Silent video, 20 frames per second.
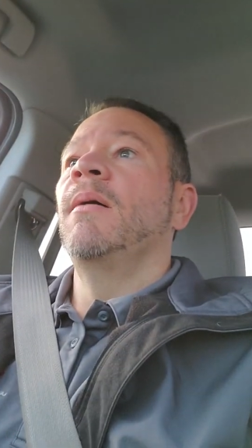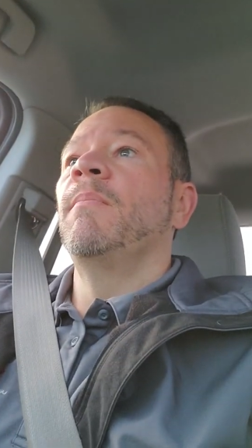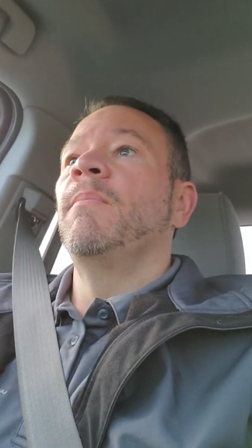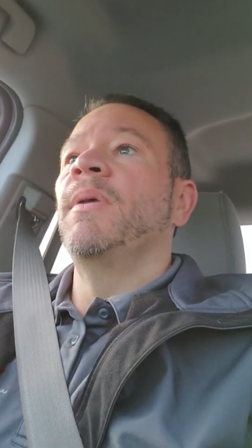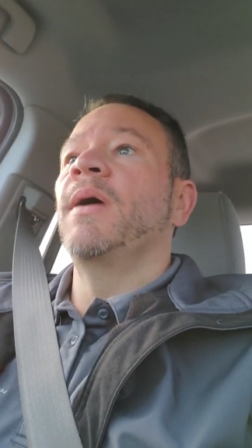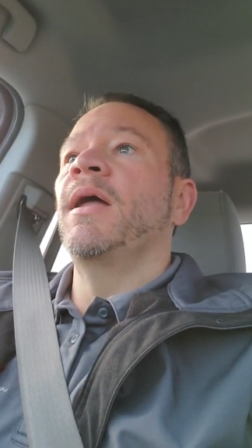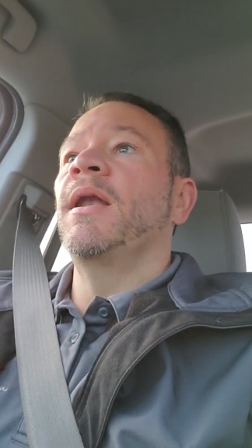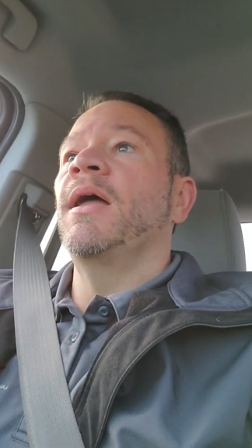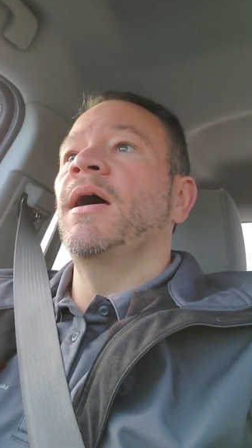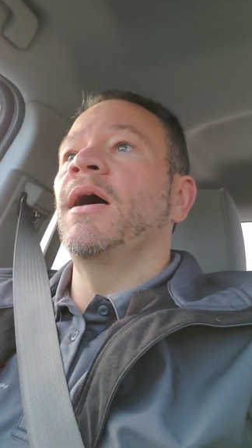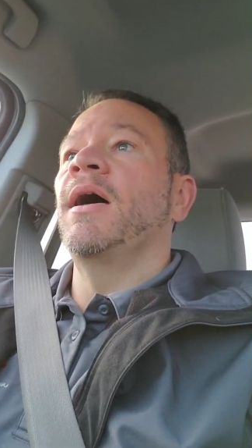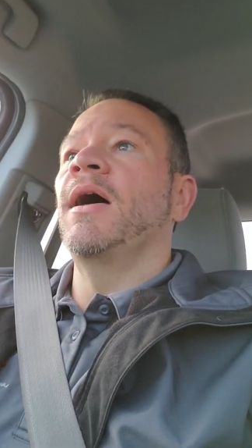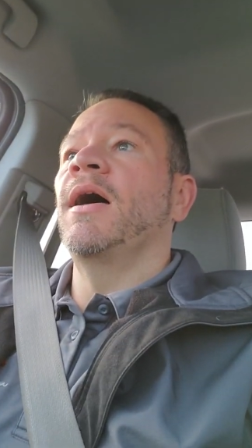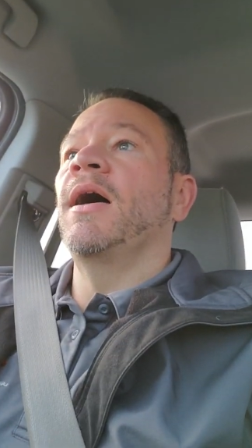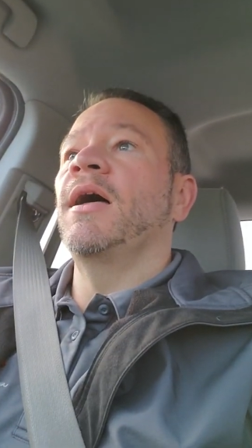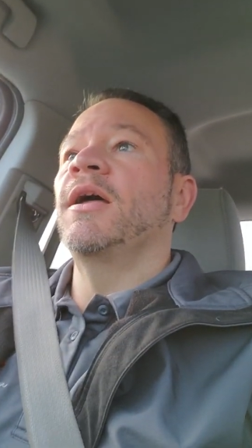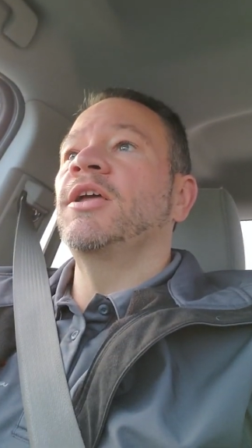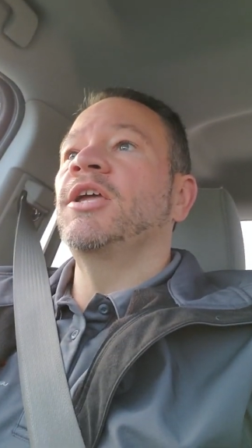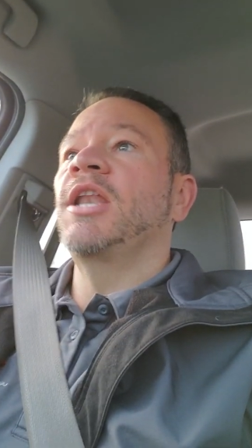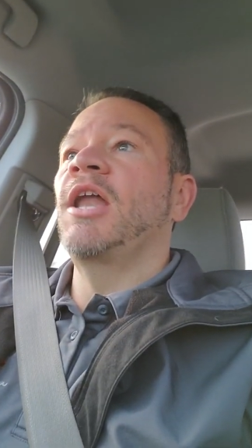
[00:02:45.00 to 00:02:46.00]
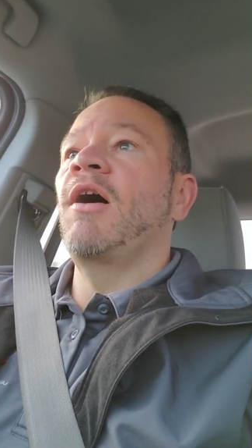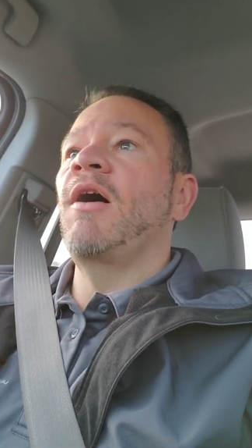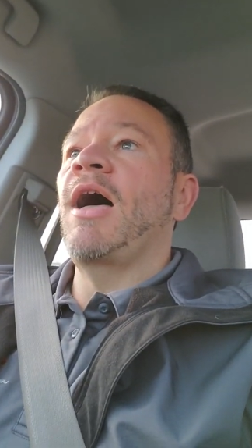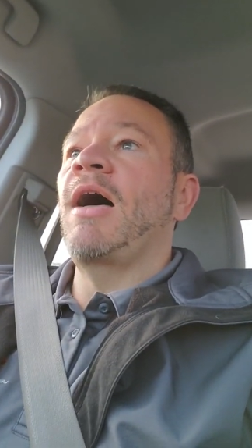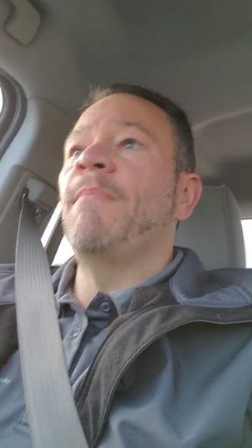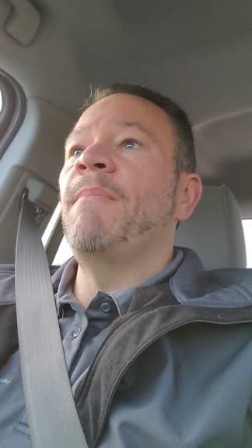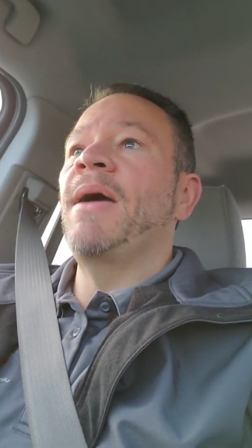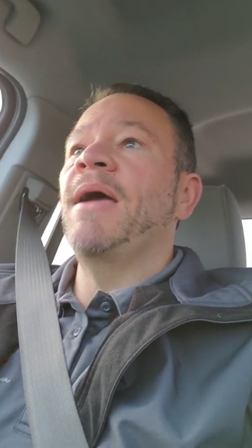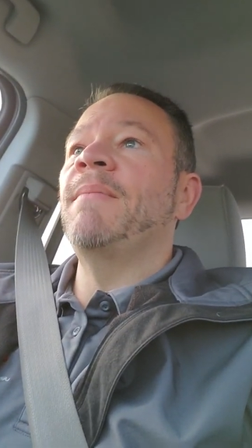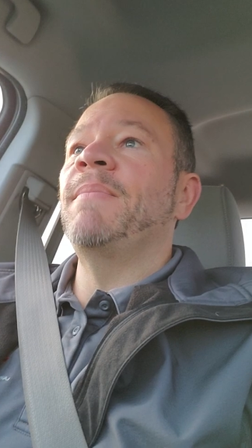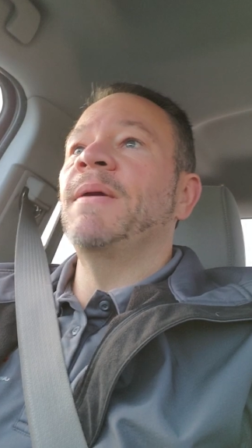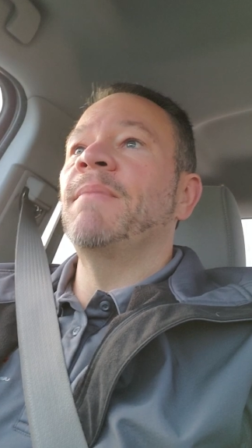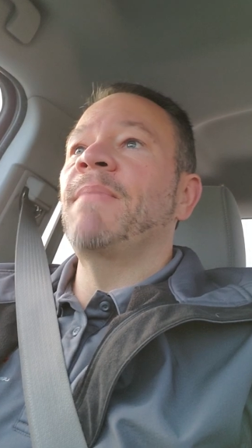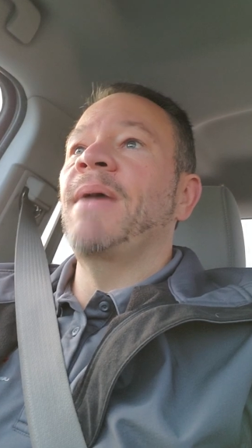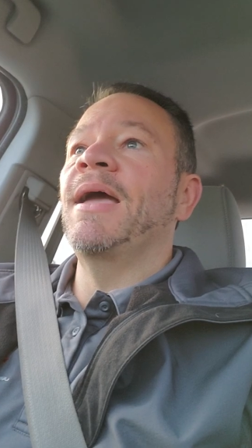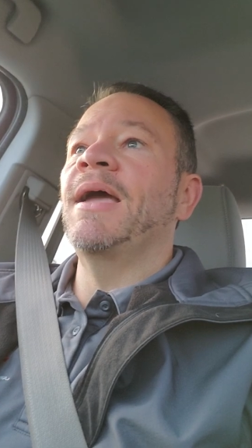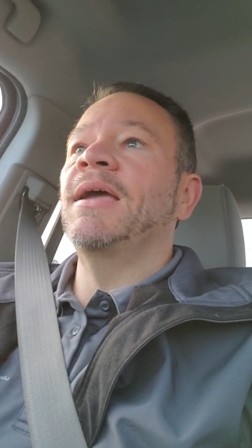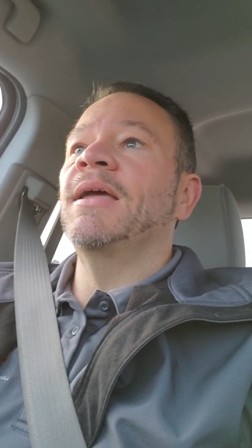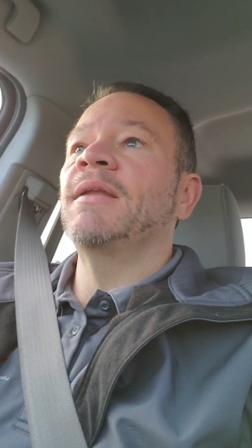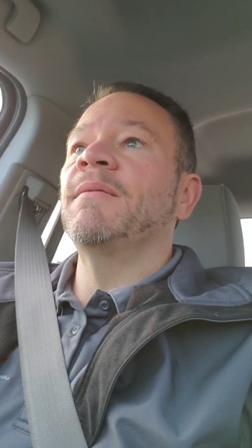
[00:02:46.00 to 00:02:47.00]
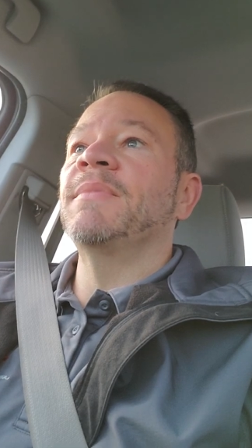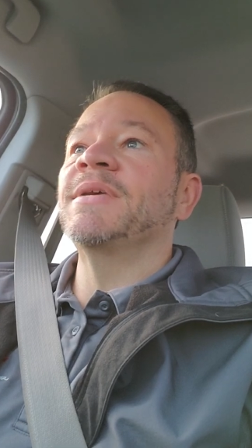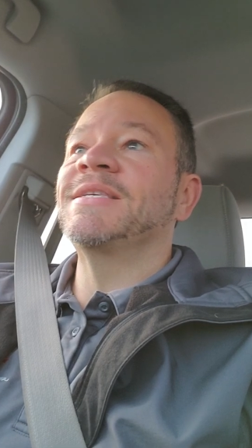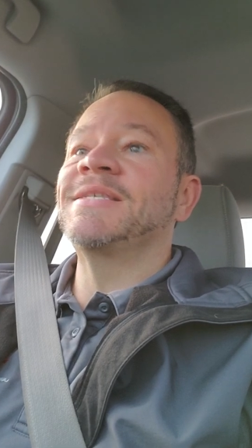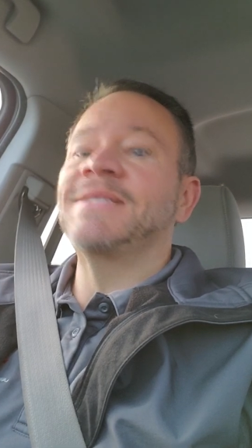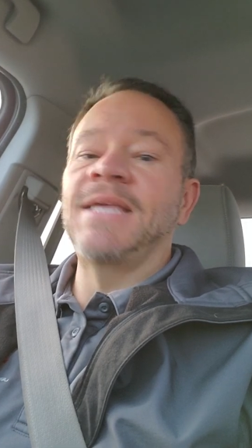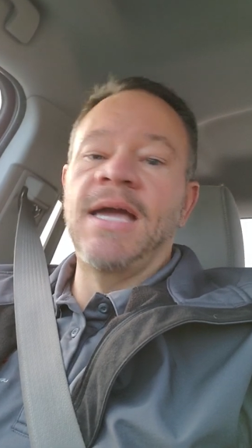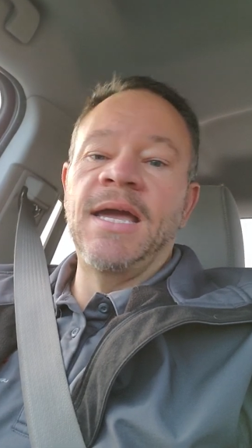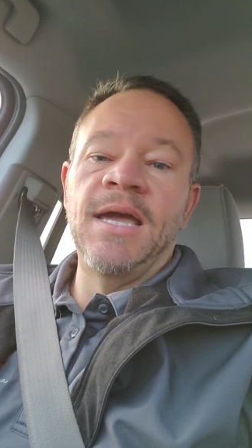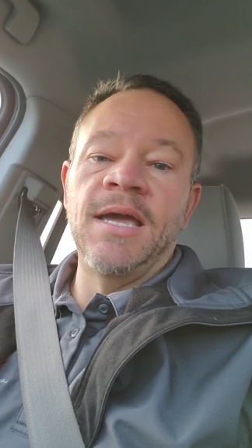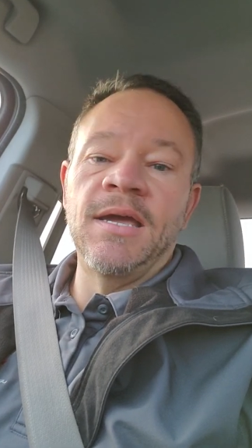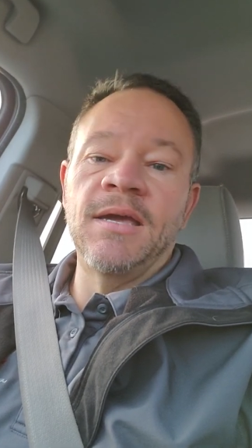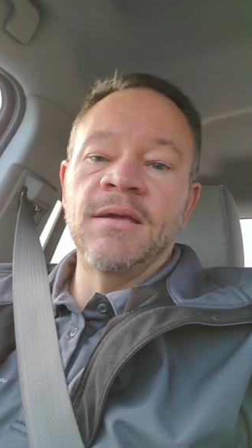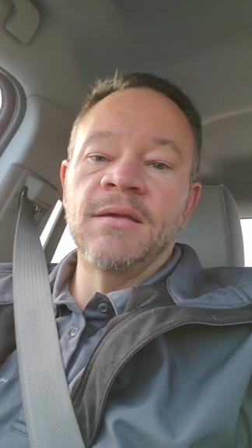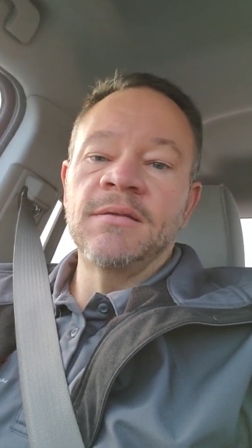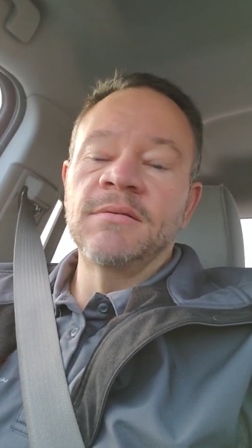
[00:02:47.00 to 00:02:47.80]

But, uh, you know, I may be making a mistake.